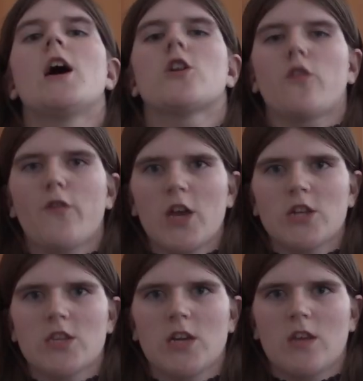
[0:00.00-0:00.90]
And don't
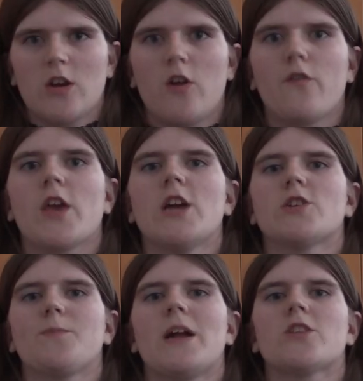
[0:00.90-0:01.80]
forget to hit that
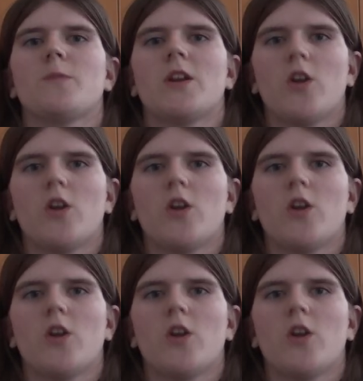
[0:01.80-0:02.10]
notification bell to be